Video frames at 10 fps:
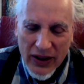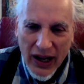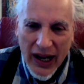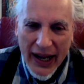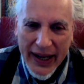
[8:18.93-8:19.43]

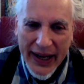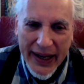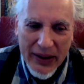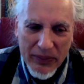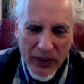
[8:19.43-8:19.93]
I
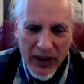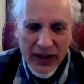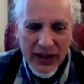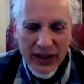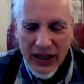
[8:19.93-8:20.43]
am
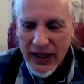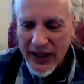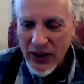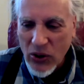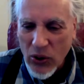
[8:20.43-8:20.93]

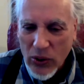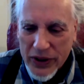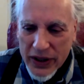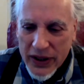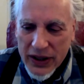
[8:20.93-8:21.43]
getting old.